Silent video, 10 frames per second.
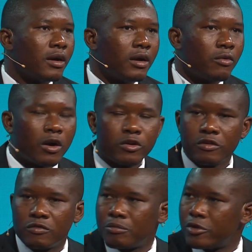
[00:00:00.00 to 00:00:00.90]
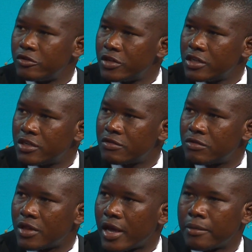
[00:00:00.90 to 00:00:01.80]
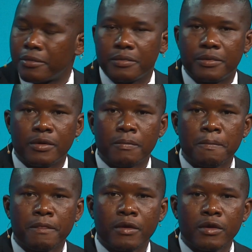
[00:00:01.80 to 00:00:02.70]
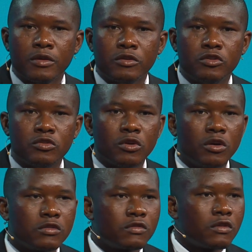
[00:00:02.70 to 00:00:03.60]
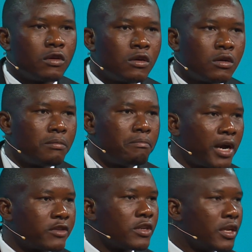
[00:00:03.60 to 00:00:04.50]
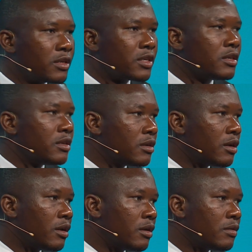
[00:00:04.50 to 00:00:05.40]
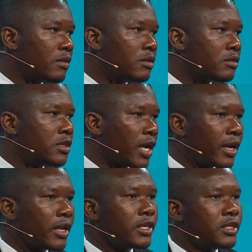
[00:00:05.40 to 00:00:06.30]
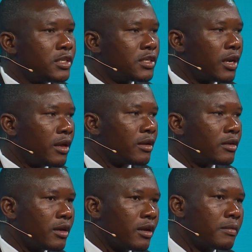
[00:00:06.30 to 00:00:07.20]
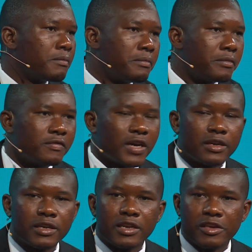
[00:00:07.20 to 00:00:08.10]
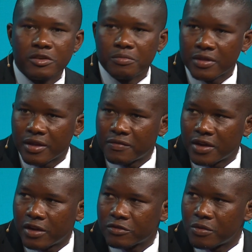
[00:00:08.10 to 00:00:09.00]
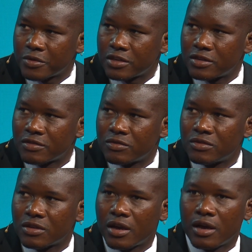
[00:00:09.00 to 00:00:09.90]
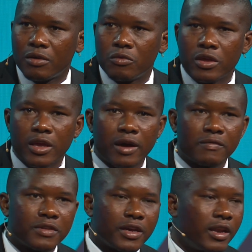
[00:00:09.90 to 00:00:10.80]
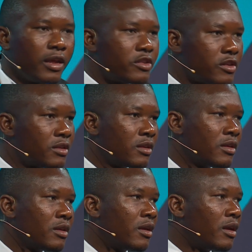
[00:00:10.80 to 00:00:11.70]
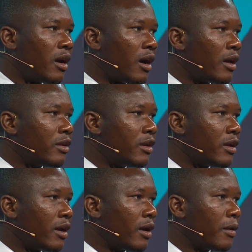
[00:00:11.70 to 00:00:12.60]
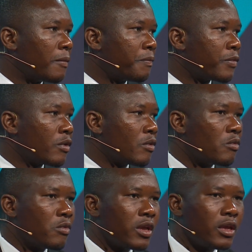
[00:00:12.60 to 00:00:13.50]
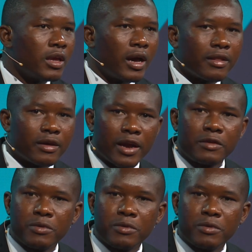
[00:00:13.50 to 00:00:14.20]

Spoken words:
a world of opportunities to the young people to also passionately take a lead and provide leadership in their various communities. We have the energy, and we are the right